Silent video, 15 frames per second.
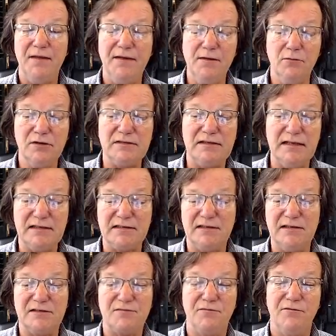there was this,
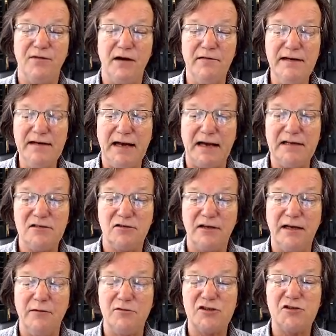this very nice
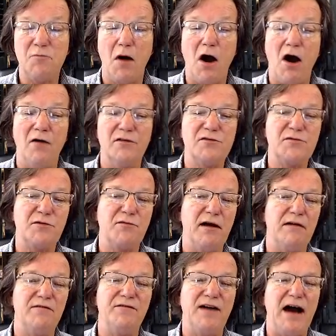looking, it was small. This was
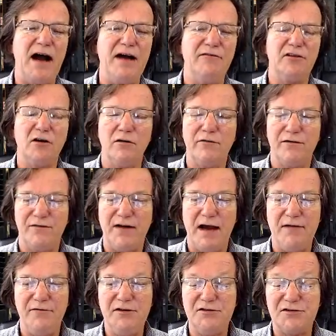around five, a little over
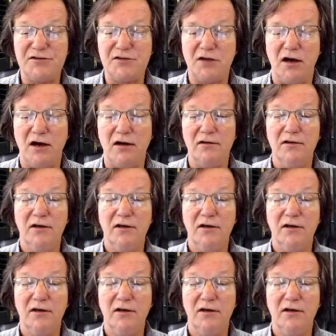five inches tall.